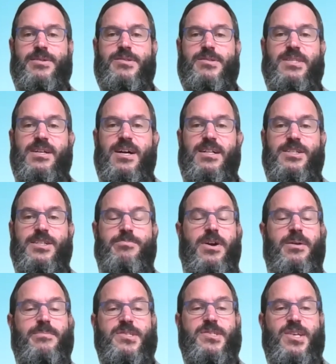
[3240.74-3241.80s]
at the College
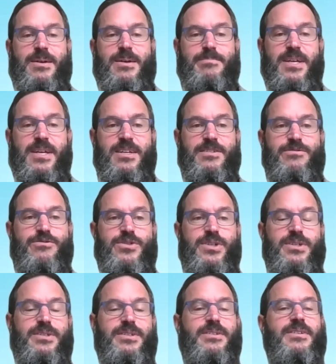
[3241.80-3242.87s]
Promise Campaign
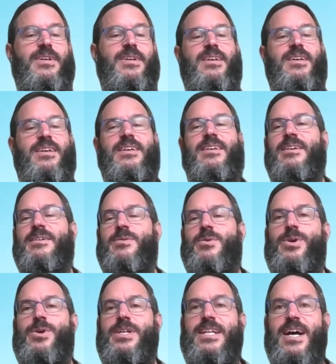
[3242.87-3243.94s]
for
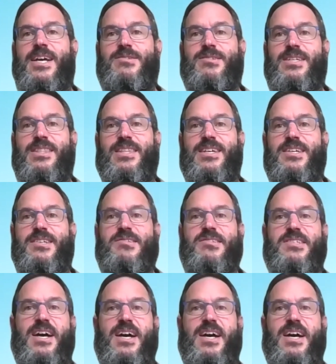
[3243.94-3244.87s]
organizing this.